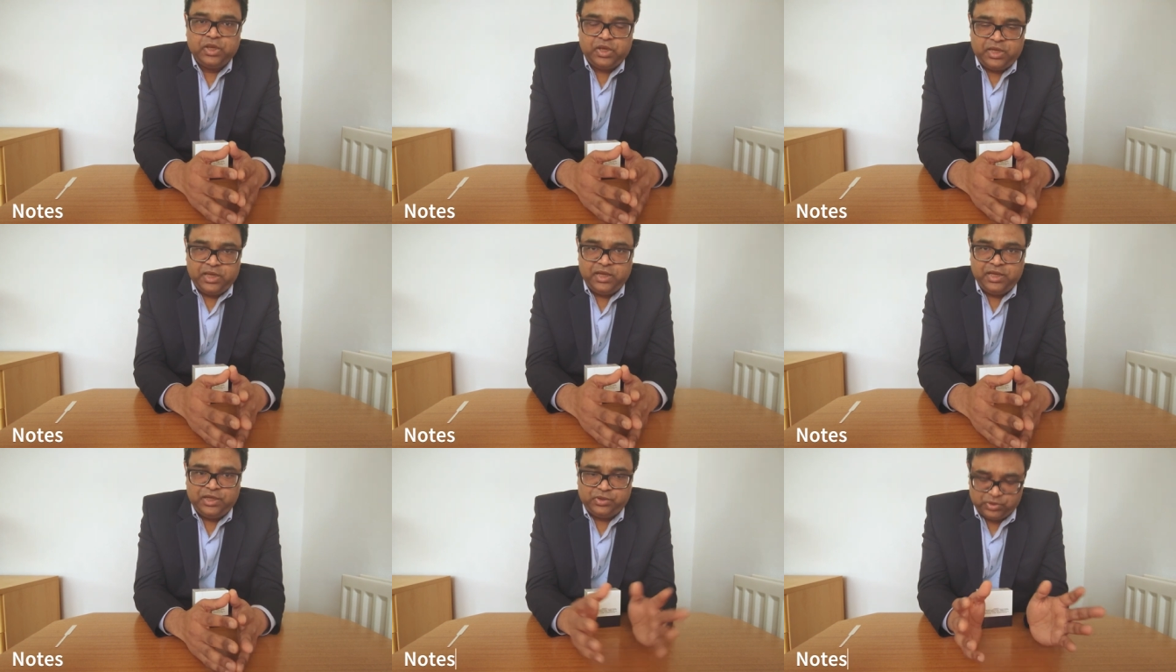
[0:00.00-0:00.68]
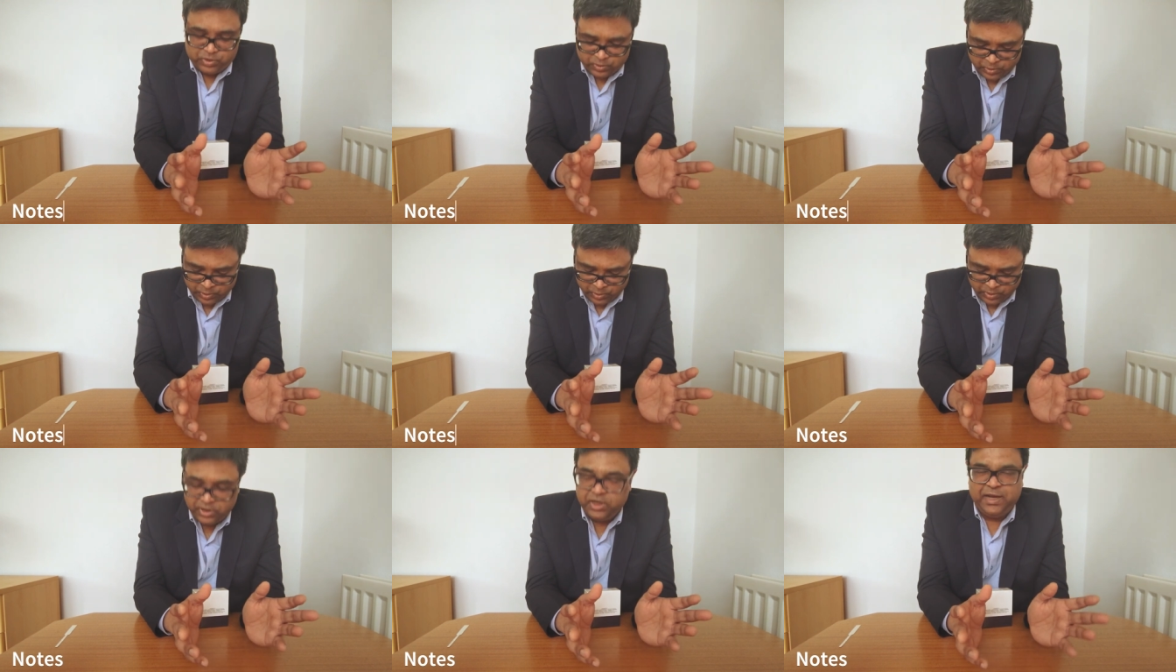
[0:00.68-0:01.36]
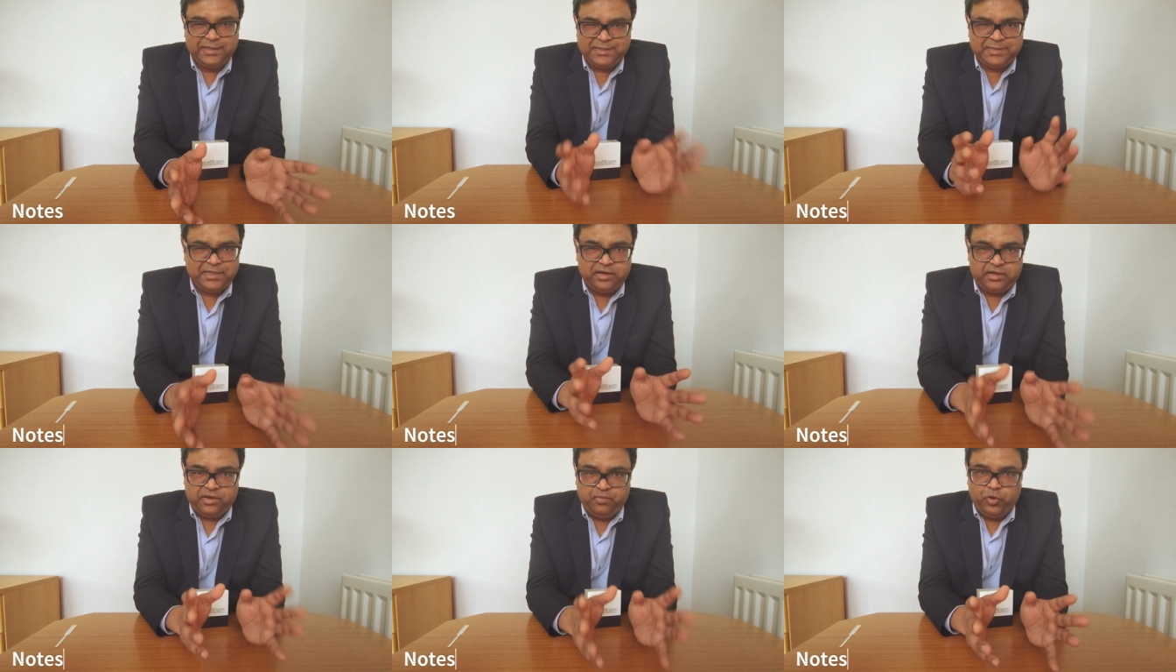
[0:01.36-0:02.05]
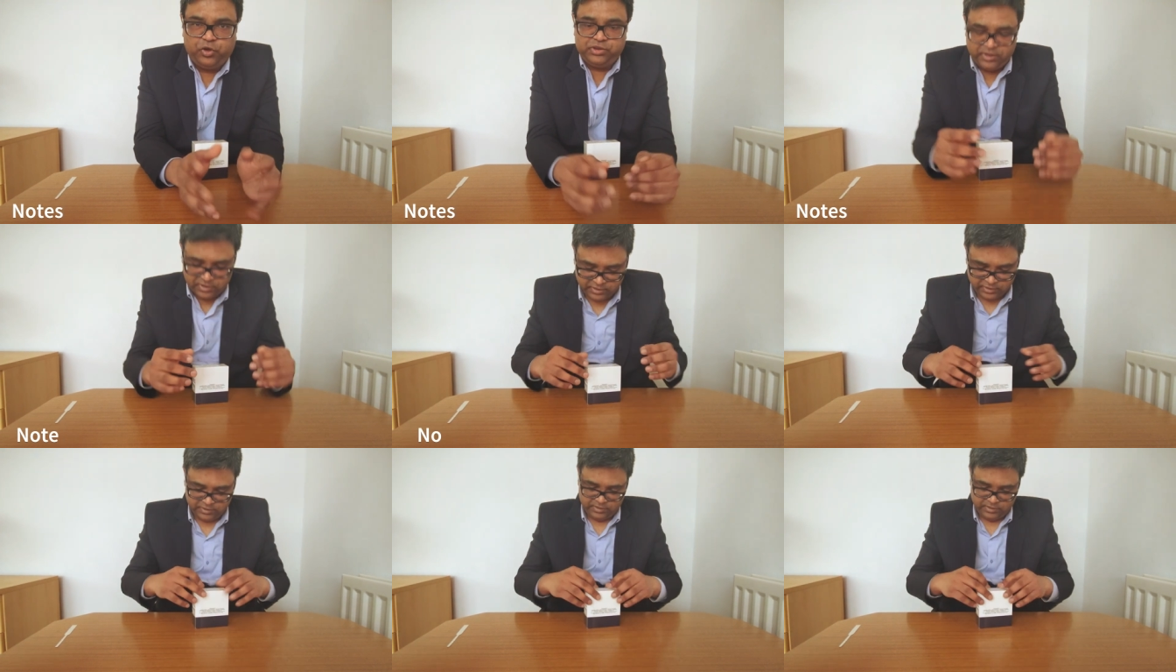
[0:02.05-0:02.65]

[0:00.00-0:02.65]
Okay, so let's start unboxing.